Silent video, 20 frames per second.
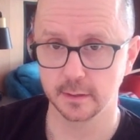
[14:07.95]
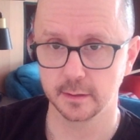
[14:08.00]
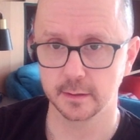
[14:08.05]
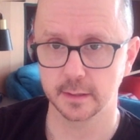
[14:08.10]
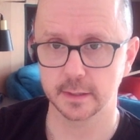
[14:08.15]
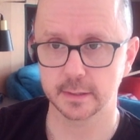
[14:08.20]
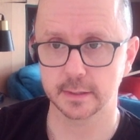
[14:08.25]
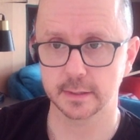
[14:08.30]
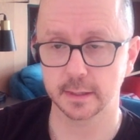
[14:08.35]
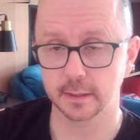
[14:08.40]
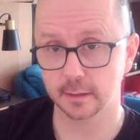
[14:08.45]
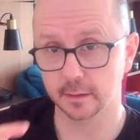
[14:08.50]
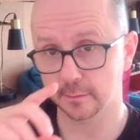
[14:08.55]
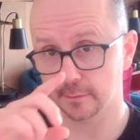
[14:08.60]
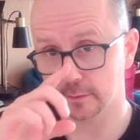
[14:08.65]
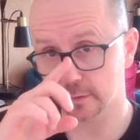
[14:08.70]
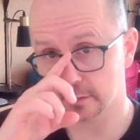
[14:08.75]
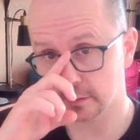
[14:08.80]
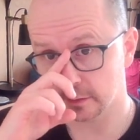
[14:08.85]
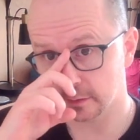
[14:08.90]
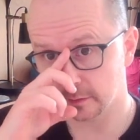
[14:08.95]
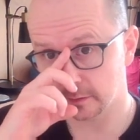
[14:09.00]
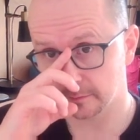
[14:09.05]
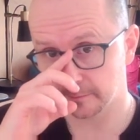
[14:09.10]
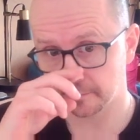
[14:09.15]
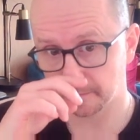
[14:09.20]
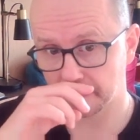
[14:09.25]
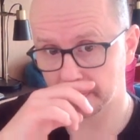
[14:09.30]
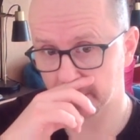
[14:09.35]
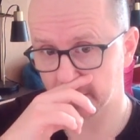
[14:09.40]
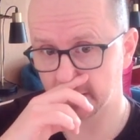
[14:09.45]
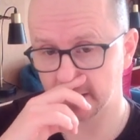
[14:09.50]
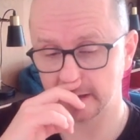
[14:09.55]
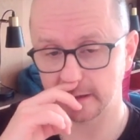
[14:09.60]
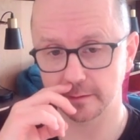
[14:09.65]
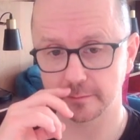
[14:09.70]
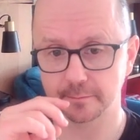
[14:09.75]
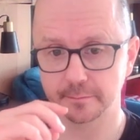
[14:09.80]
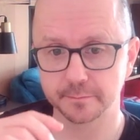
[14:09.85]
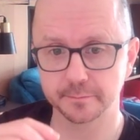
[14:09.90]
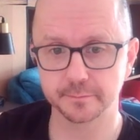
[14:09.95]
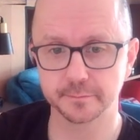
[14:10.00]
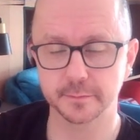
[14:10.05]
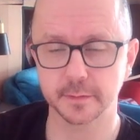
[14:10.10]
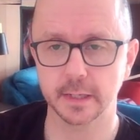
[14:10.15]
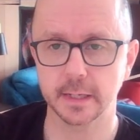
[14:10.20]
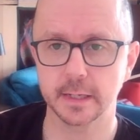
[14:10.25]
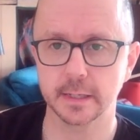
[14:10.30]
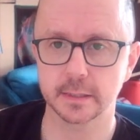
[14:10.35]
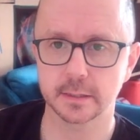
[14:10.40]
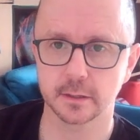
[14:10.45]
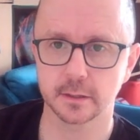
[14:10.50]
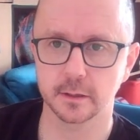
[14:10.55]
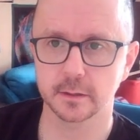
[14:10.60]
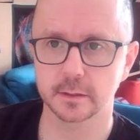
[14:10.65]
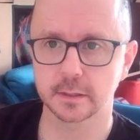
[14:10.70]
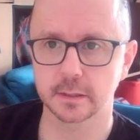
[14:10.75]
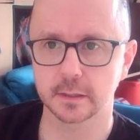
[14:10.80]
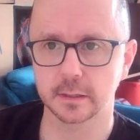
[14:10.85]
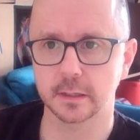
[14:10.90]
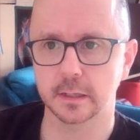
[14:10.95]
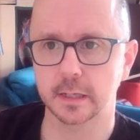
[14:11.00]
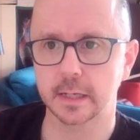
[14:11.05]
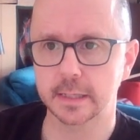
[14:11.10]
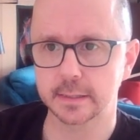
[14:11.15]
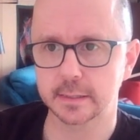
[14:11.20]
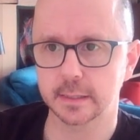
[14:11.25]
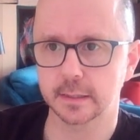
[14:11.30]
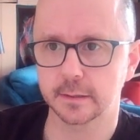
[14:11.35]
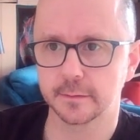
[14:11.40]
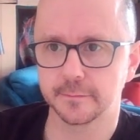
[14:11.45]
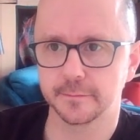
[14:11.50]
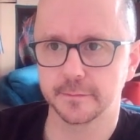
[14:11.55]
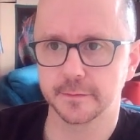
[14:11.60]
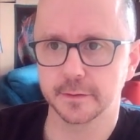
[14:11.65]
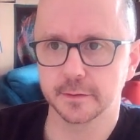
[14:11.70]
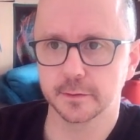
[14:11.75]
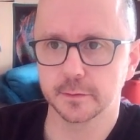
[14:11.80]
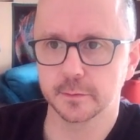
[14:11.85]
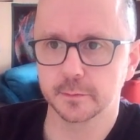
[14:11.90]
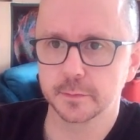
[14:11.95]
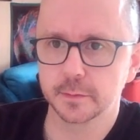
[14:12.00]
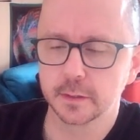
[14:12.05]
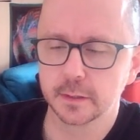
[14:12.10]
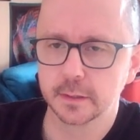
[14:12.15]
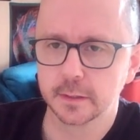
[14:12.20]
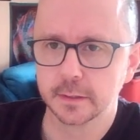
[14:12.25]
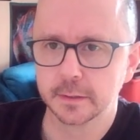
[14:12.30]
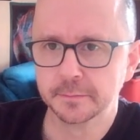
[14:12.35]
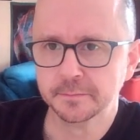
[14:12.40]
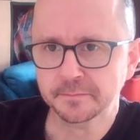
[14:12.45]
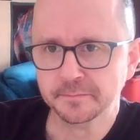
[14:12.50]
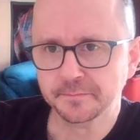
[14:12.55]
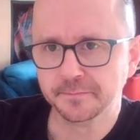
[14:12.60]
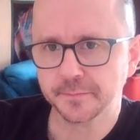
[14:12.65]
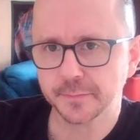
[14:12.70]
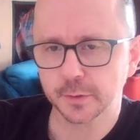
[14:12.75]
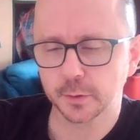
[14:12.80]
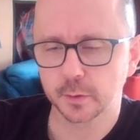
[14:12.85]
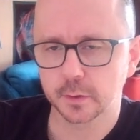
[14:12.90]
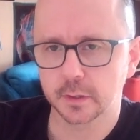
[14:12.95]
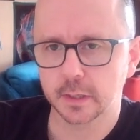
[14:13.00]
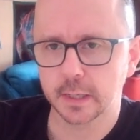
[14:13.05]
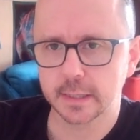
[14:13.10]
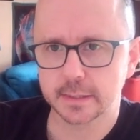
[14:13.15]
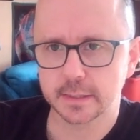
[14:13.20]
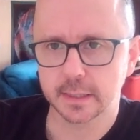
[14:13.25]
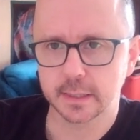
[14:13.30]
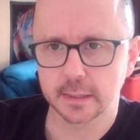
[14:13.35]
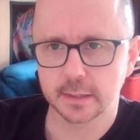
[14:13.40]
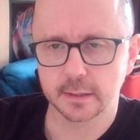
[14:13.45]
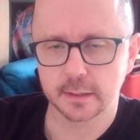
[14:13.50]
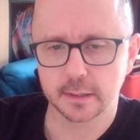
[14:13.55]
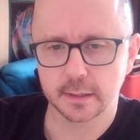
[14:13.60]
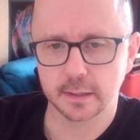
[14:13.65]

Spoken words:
That's a hell of a clue. Hitchcock's classic film, or classic,